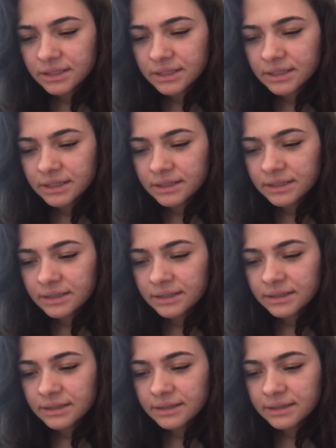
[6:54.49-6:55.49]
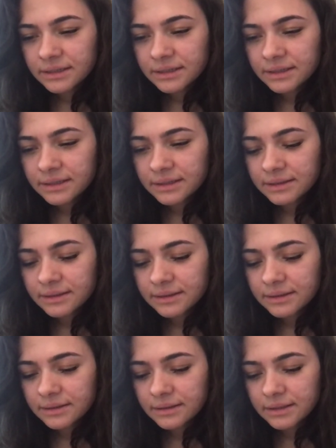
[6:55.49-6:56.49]

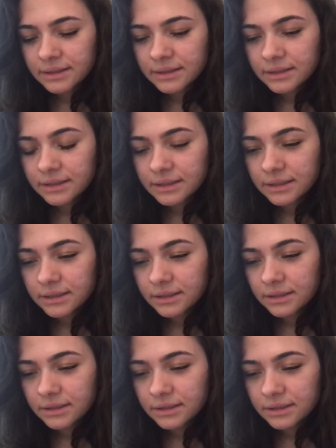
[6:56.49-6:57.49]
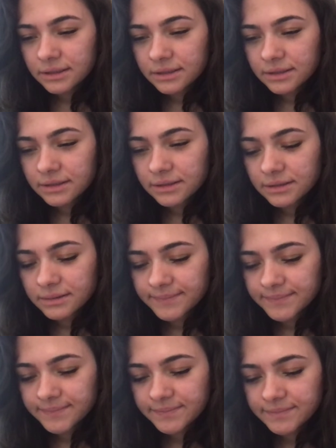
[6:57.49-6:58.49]

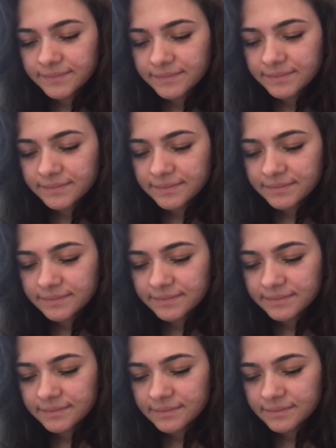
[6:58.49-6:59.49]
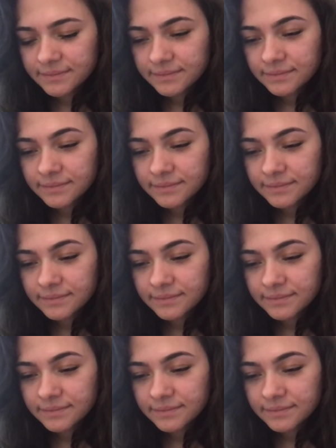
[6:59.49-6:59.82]
(no one is talking)